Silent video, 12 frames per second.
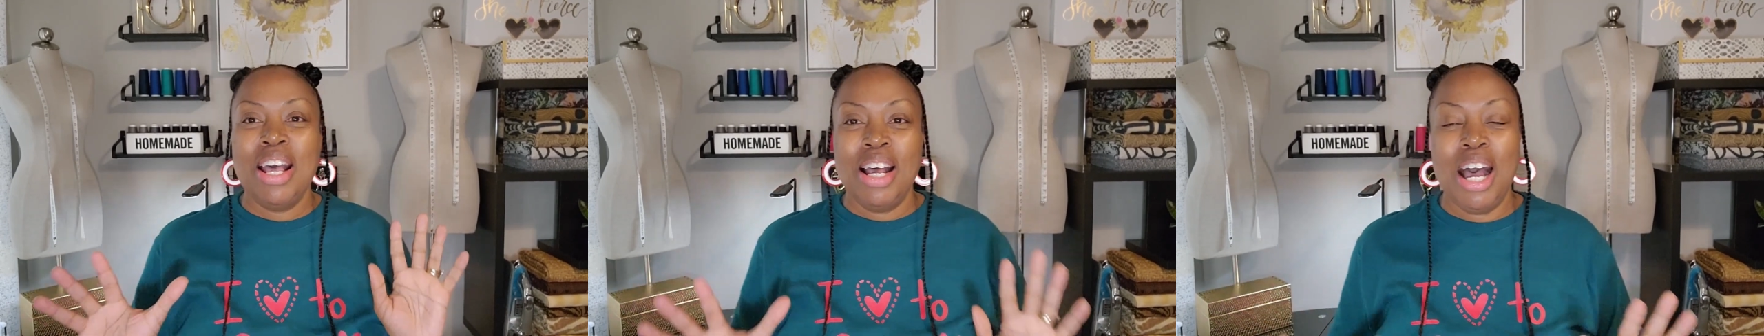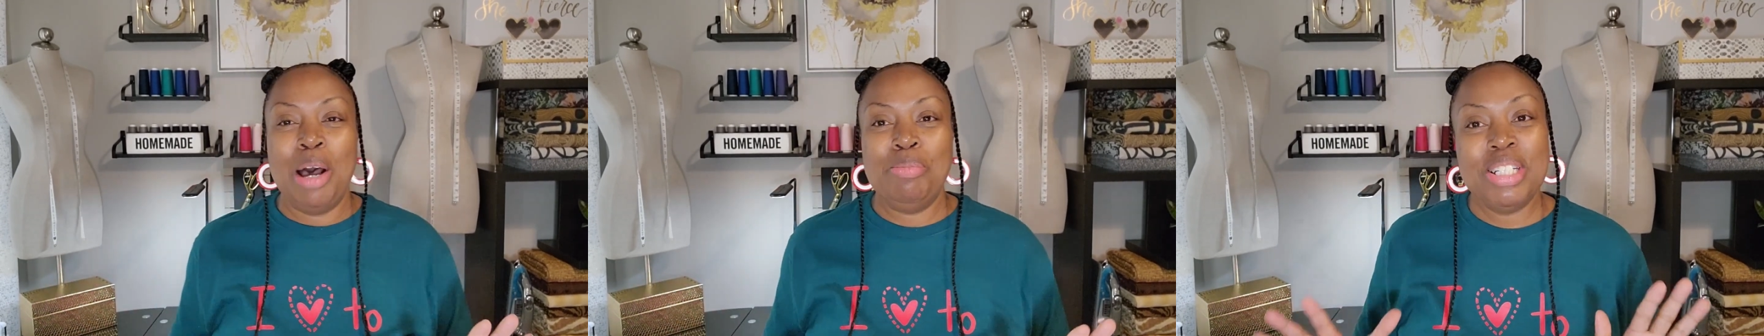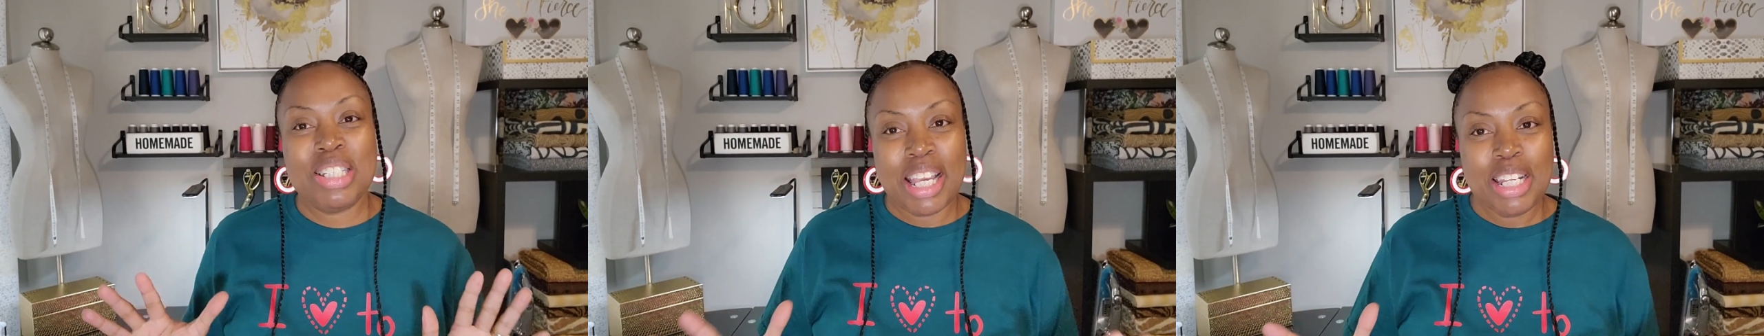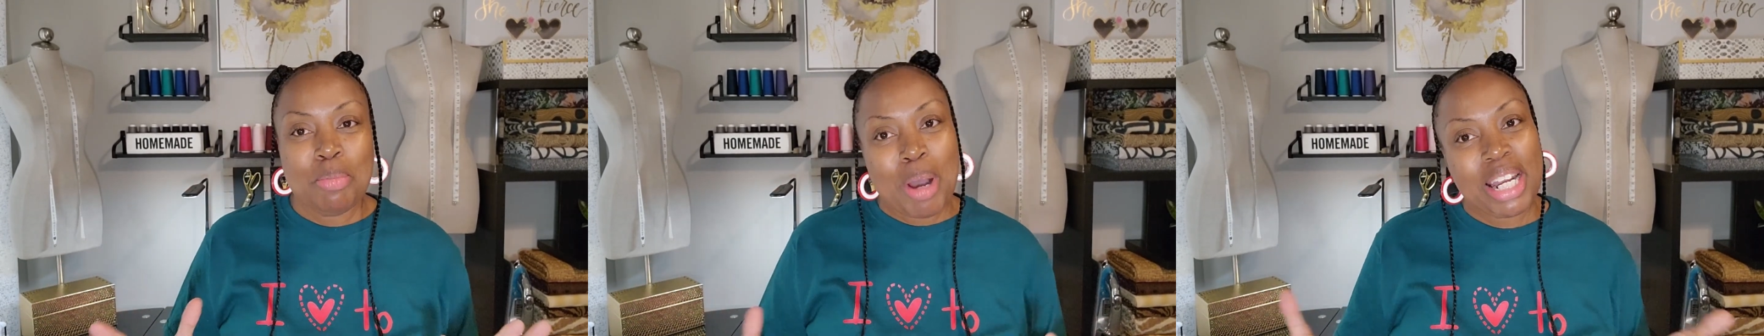Does
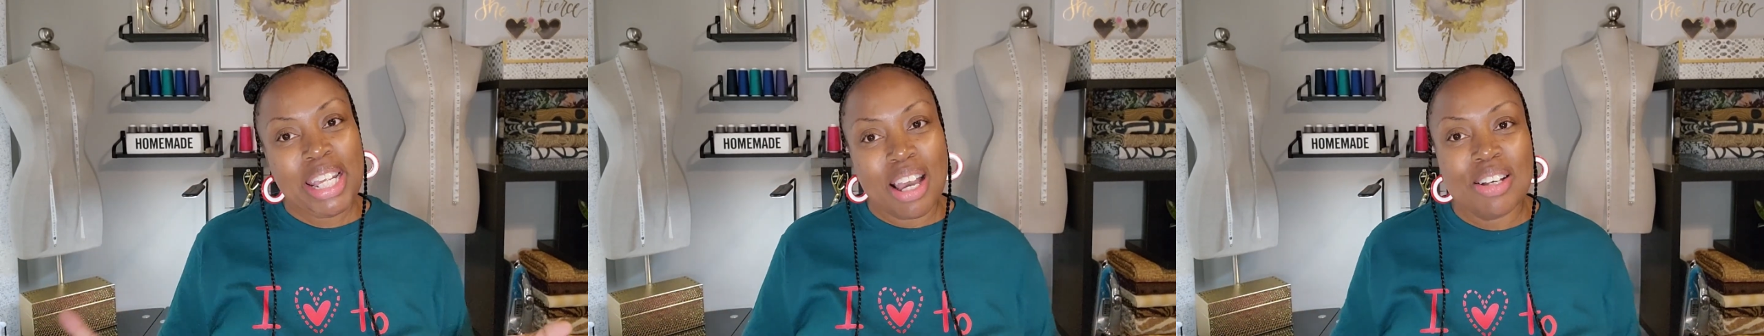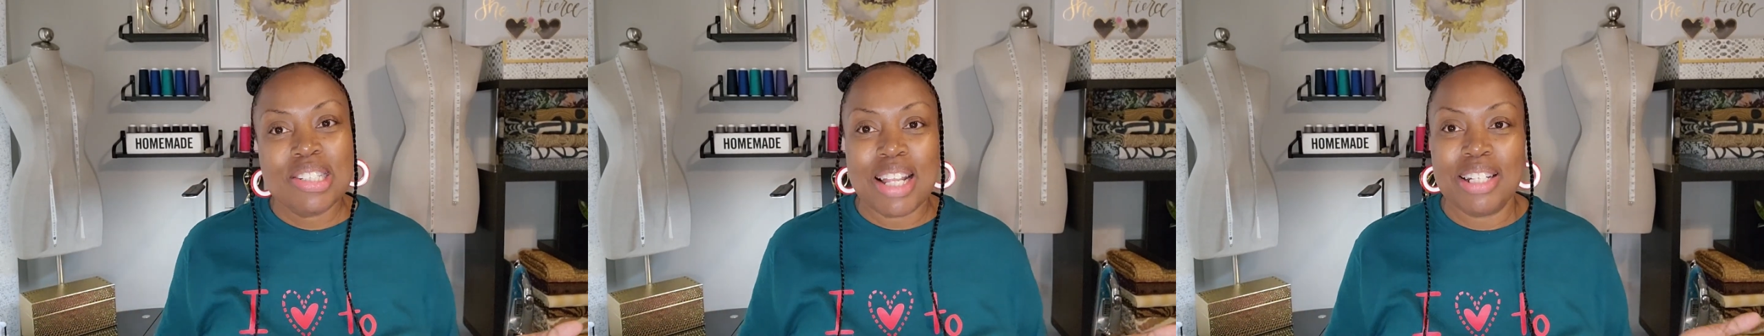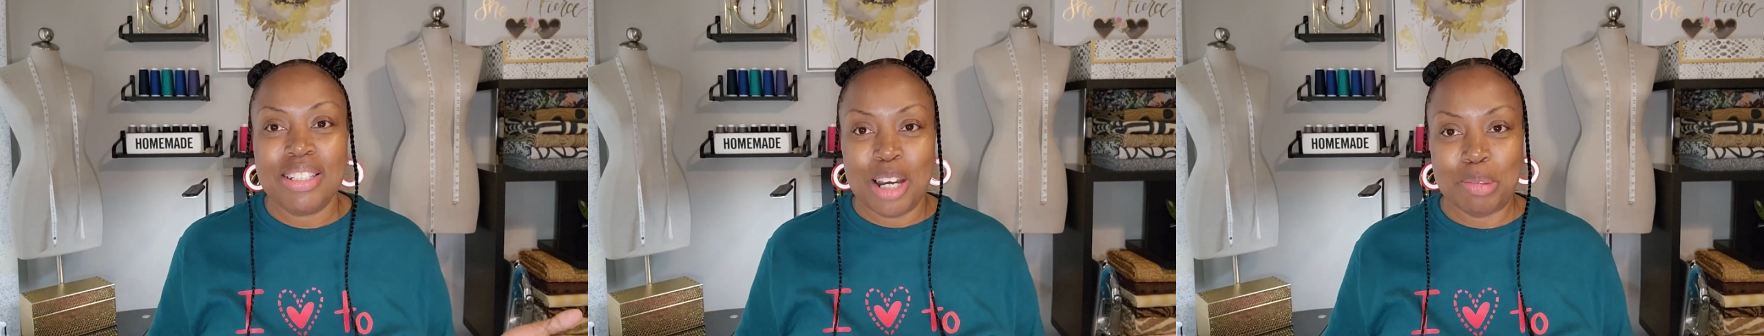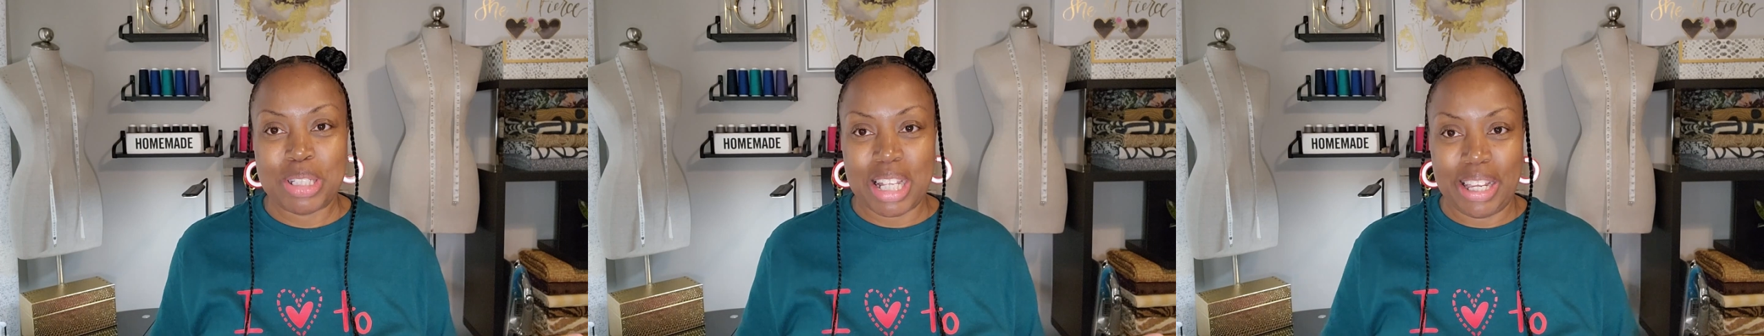anybody else like to
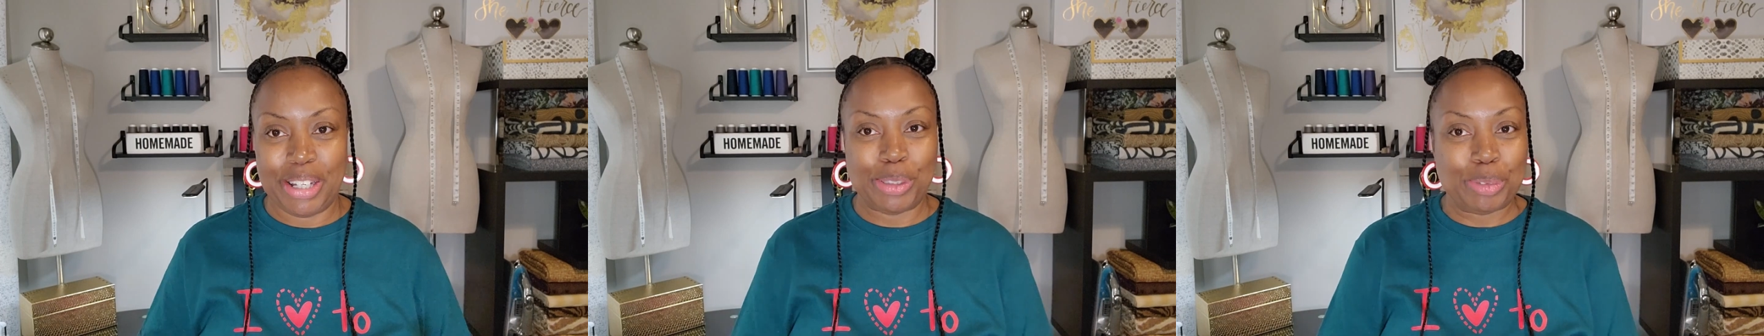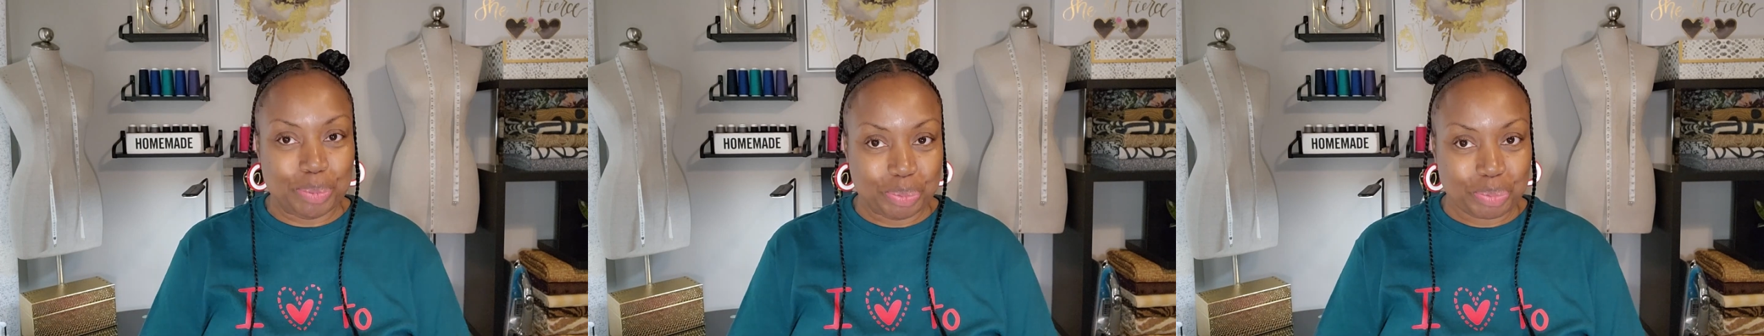upcycle?